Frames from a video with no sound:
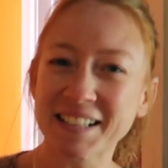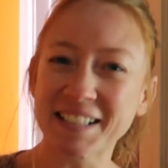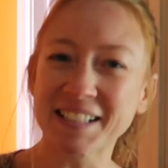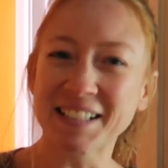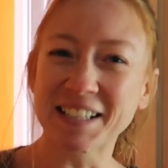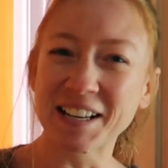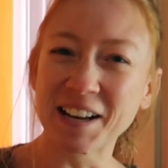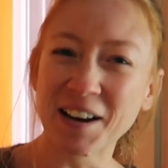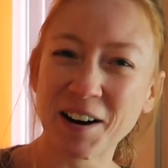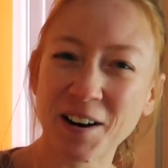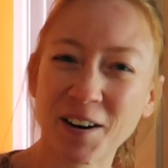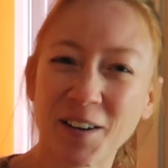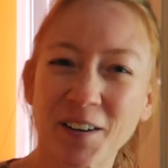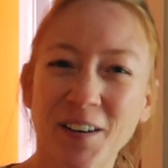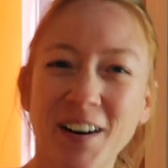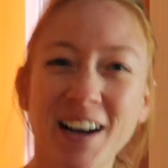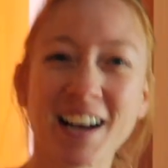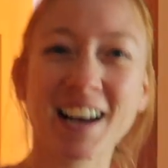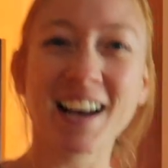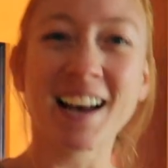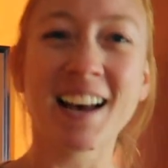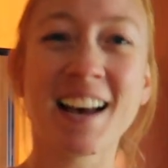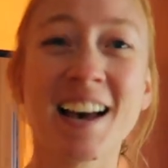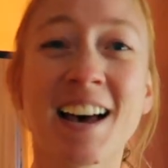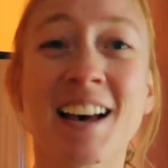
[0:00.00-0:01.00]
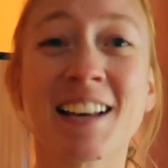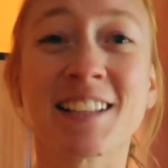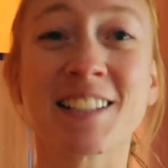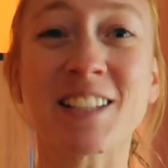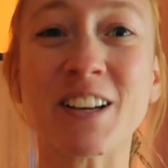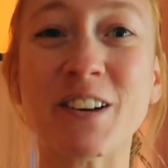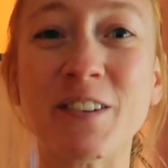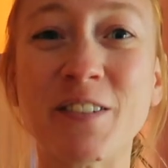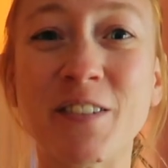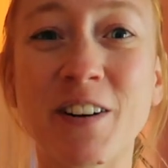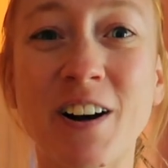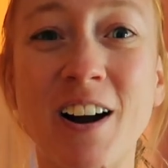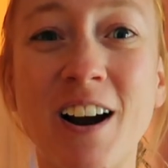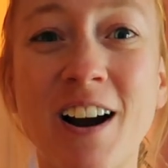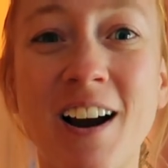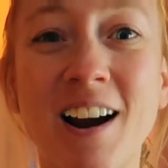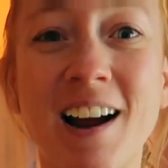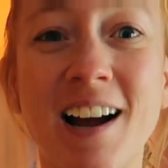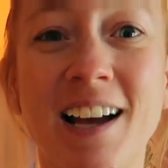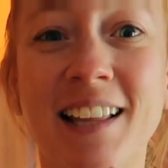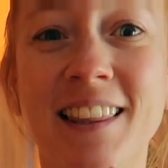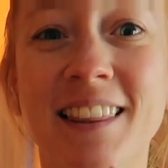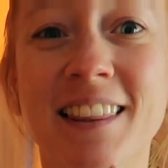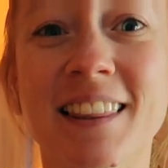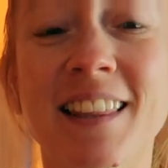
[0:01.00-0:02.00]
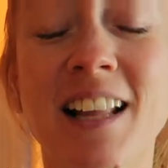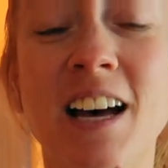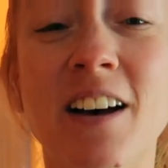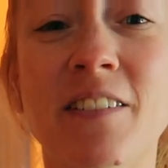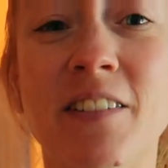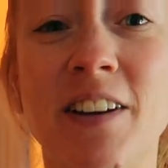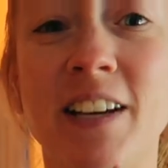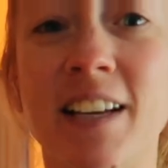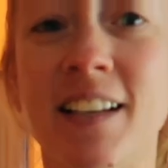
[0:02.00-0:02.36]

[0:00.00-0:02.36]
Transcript: so, so far I love